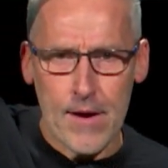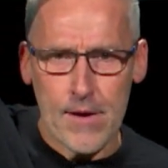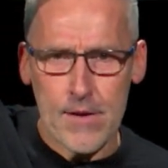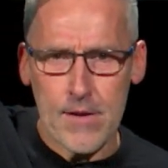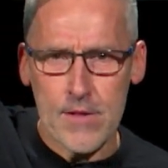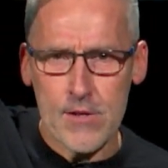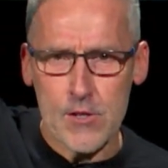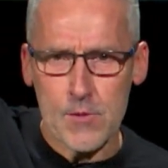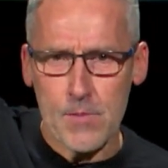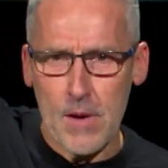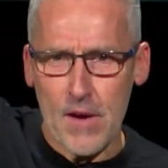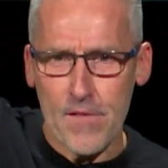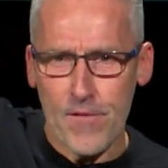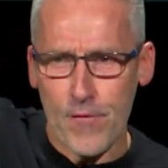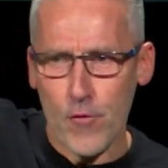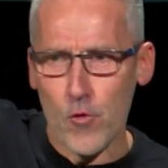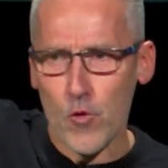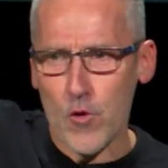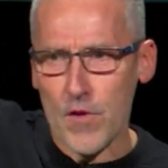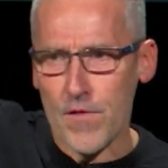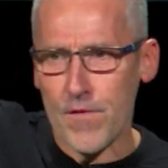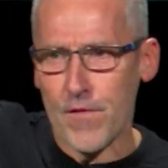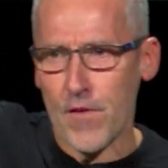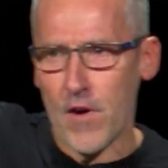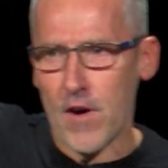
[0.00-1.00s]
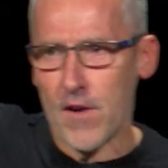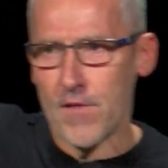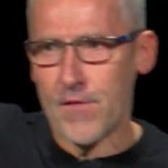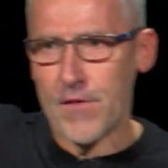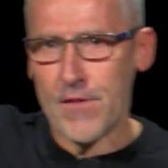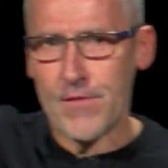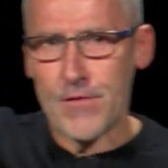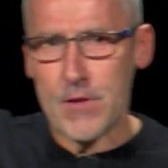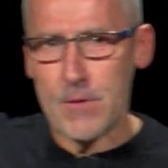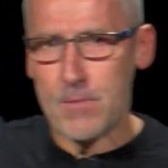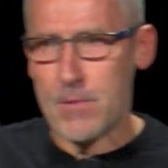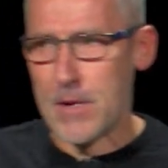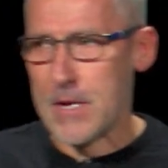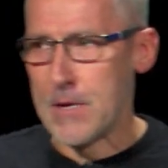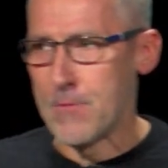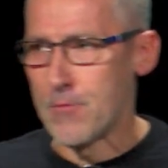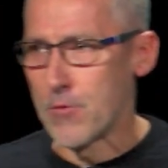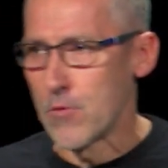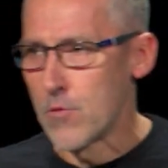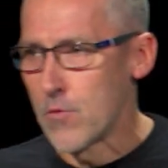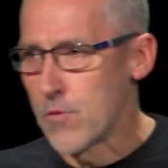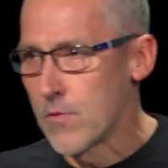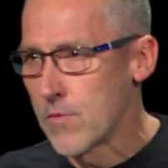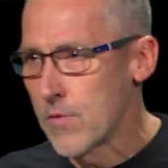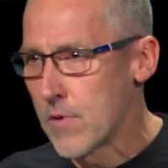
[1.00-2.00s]
I know there's about 45, 50
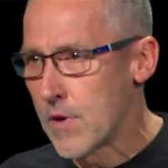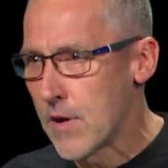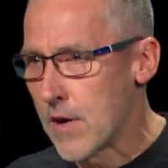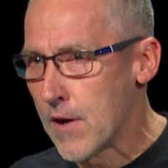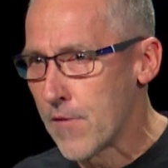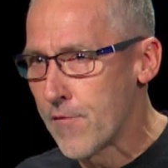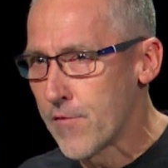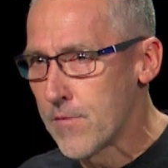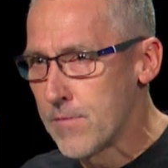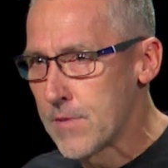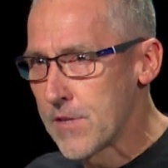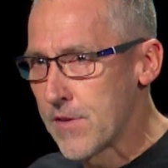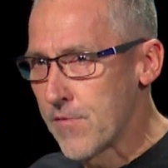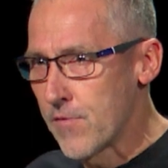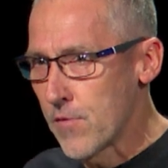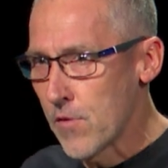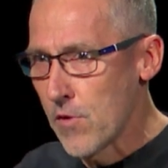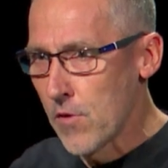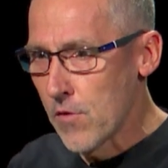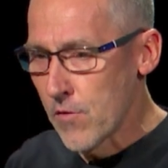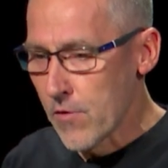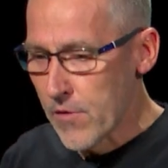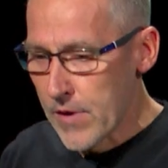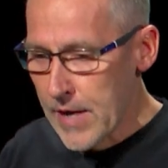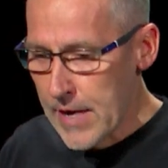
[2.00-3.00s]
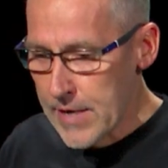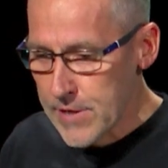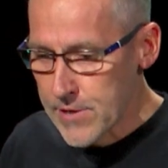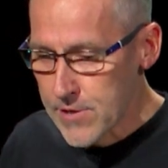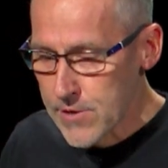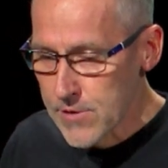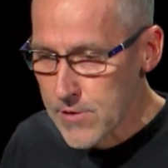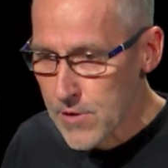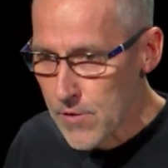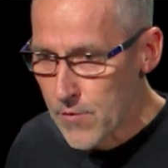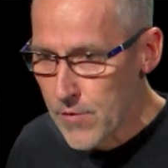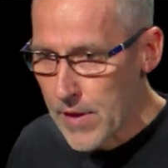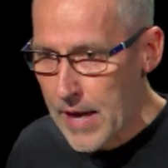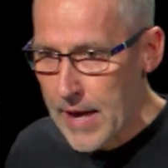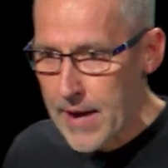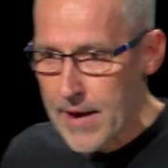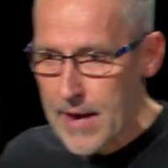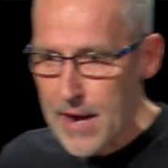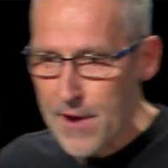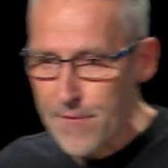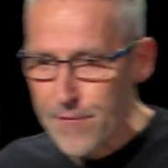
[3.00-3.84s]
people uh, from the different congregations on that.